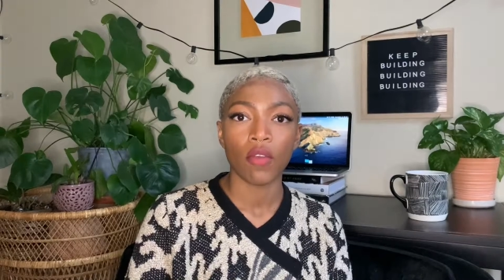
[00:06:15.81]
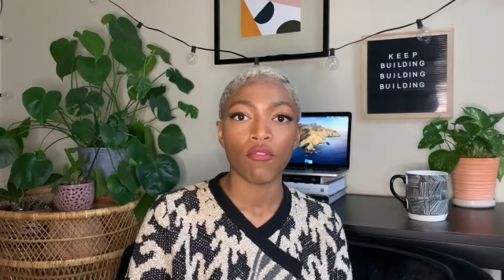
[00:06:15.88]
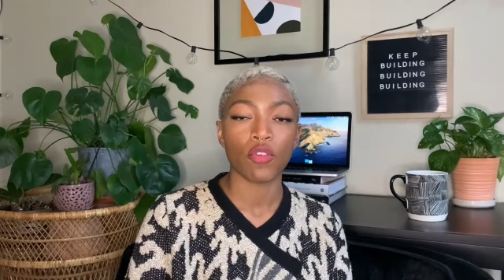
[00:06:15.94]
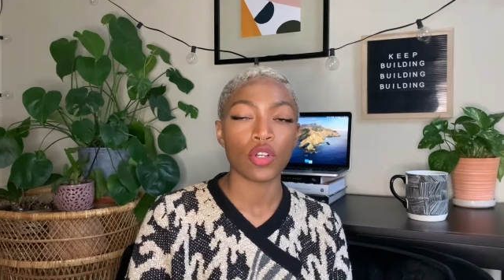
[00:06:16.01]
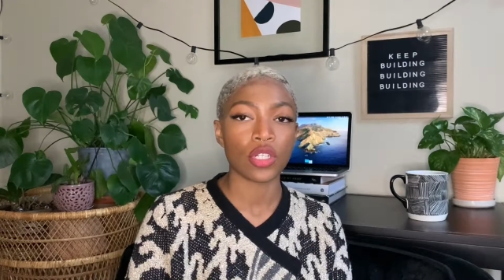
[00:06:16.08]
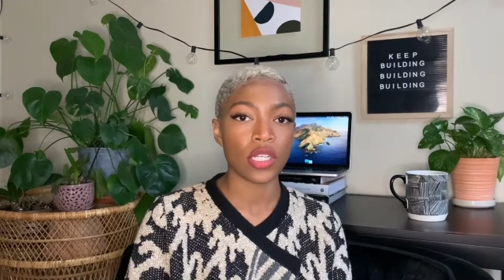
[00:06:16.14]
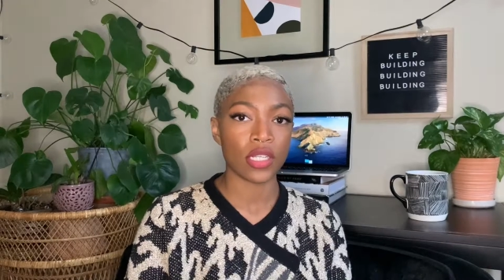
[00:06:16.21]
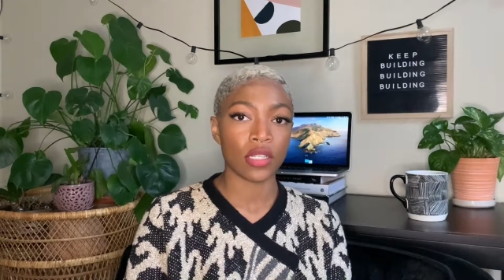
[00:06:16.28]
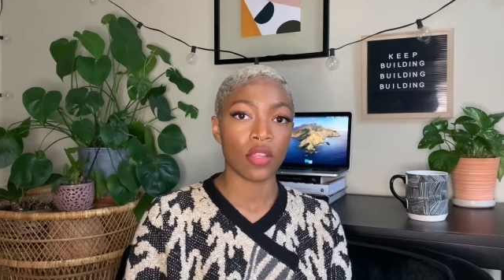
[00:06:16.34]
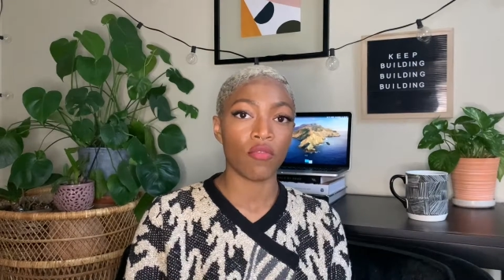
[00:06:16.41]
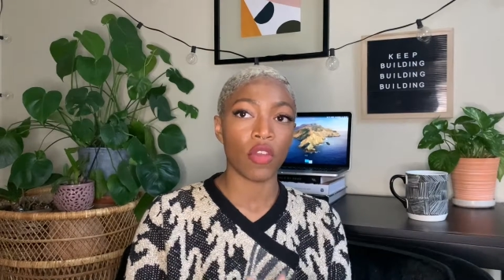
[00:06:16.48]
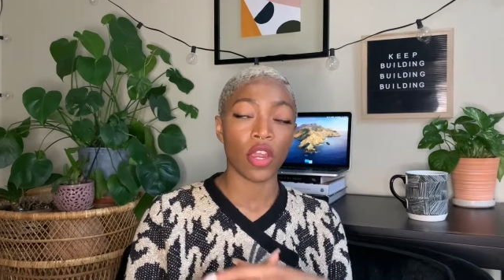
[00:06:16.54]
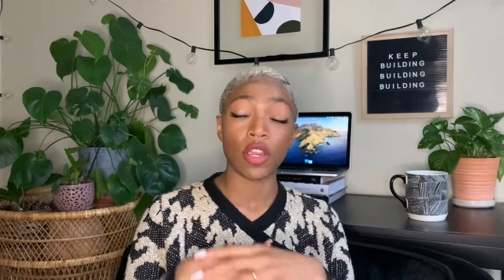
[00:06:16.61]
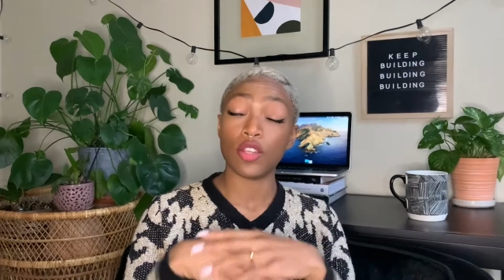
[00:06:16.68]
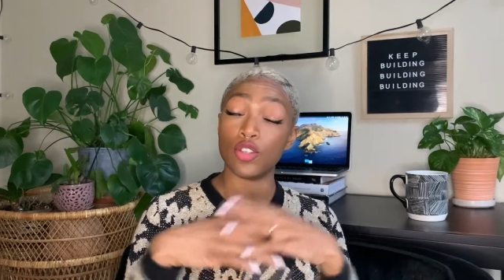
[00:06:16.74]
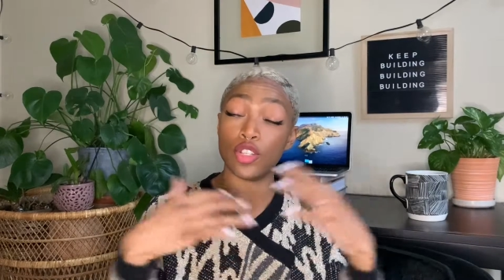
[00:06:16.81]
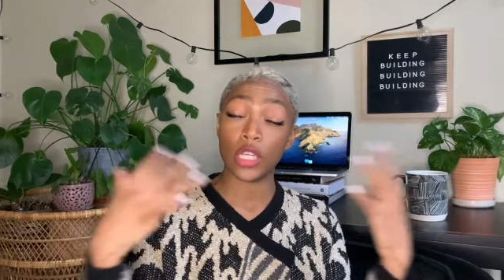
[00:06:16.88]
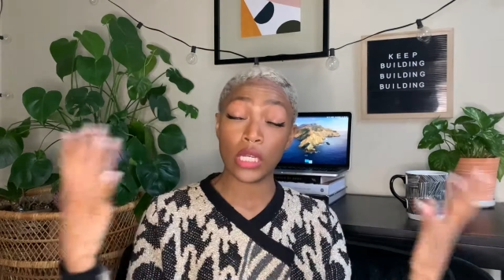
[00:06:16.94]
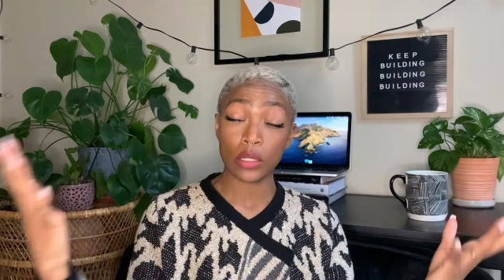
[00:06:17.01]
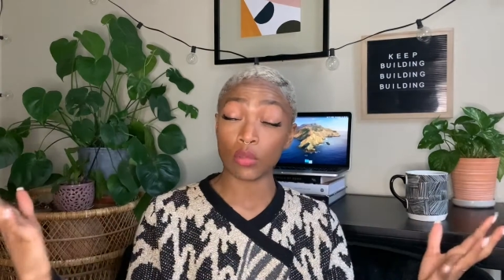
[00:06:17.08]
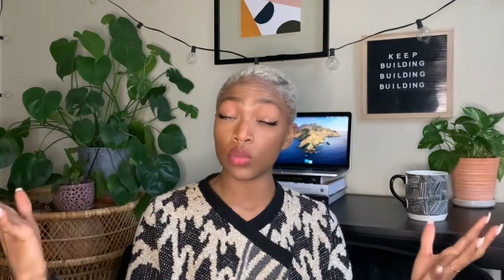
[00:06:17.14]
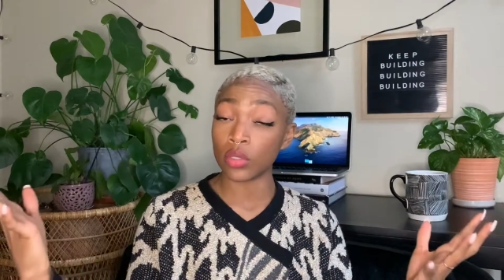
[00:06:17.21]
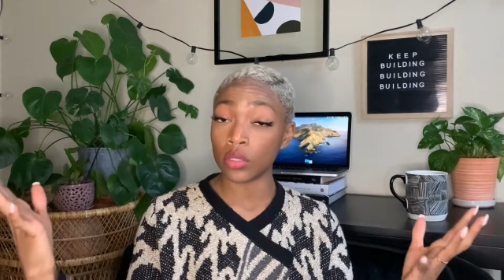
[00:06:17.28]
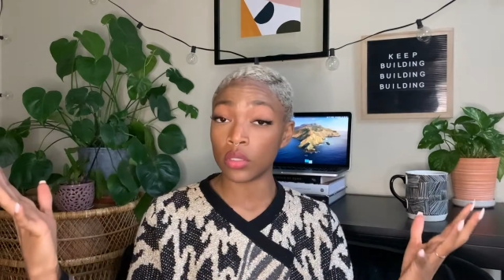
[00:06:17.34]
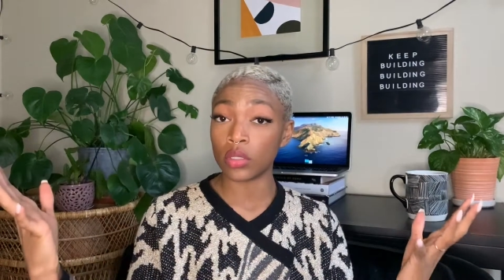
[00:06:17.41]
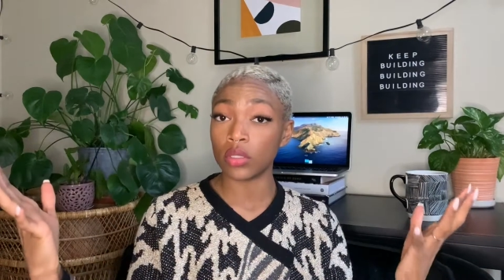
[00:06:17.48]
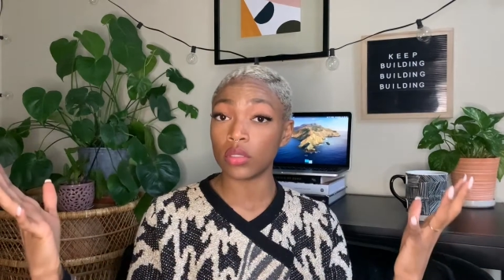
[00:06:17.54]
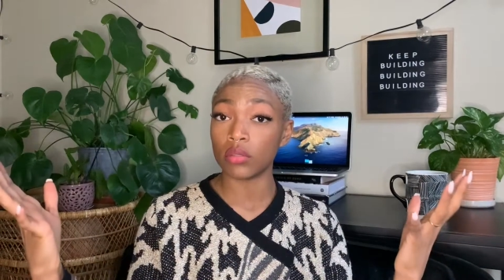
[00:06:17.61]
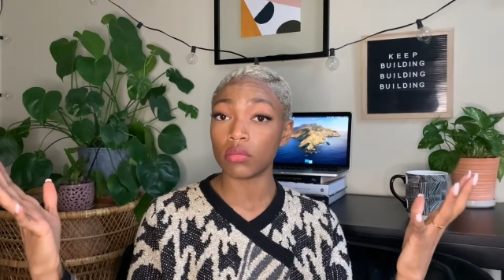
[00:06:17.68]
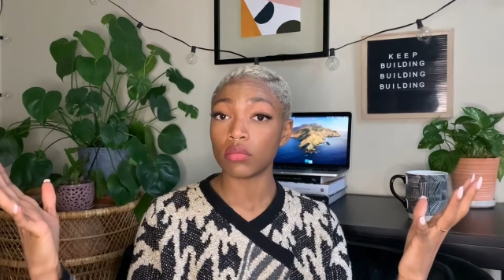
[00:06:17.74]
versus the very
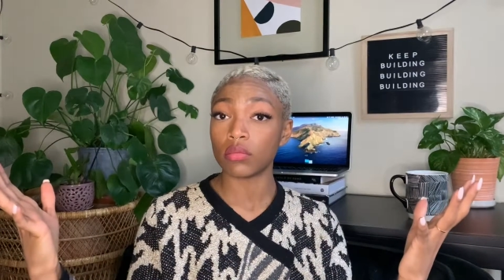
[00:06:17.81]
general